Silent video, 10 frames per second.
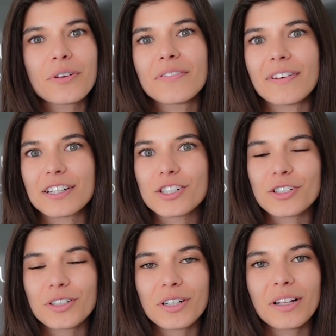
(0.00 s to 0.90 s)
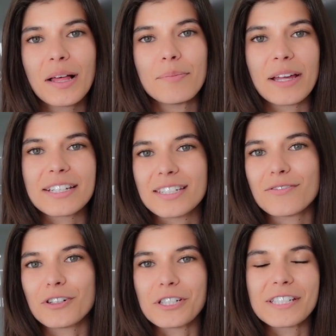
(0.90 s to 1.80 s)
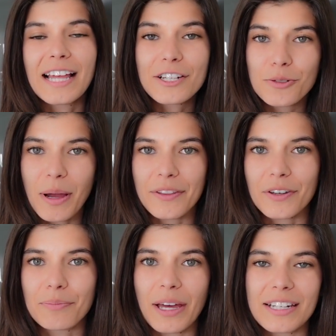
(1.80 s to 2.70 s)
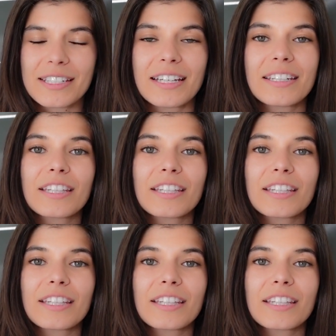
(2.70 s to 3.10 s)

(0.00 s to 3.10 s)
conventional medicine versus naturopathic medicine,